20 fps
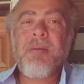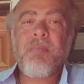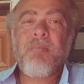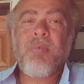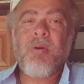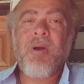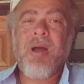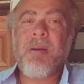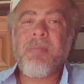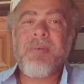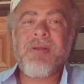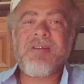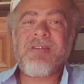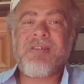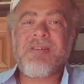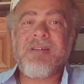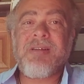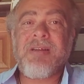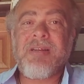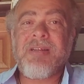Bro, I've been
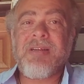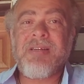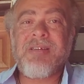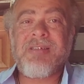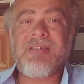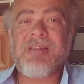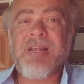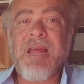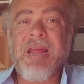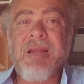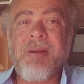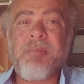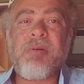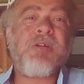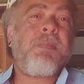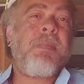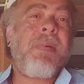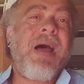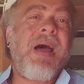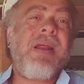sitting in the same
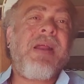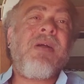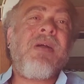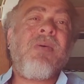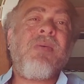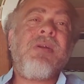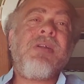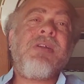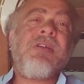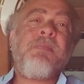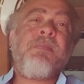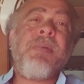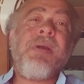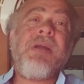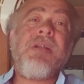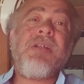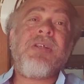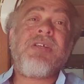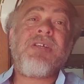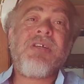spot on this
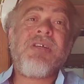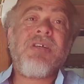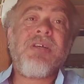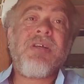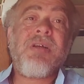beach